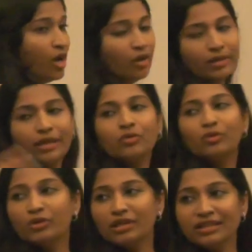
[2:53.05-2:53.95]
You can
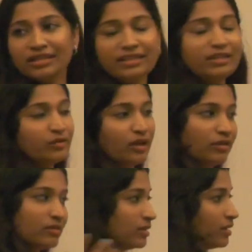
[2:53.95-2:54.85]
Google, you
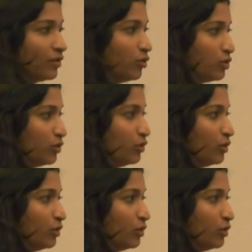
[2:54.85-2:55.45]
can go to